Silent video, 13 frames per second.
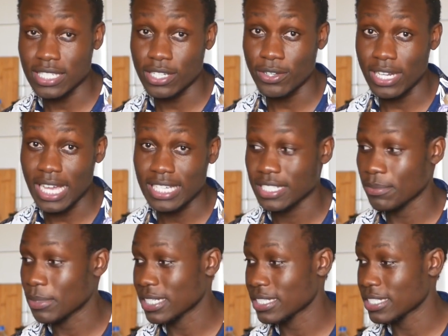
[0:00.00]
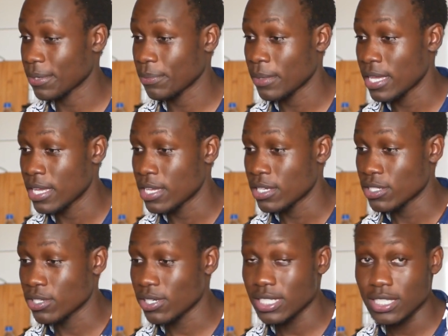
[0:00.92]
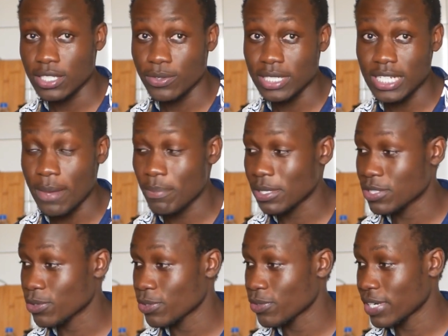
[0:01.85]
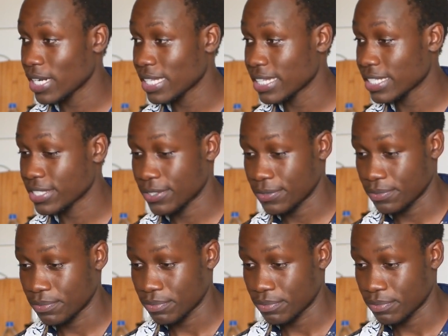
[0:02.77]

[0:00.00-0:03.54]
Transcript: single item at a time. So let's see what happens when you run this.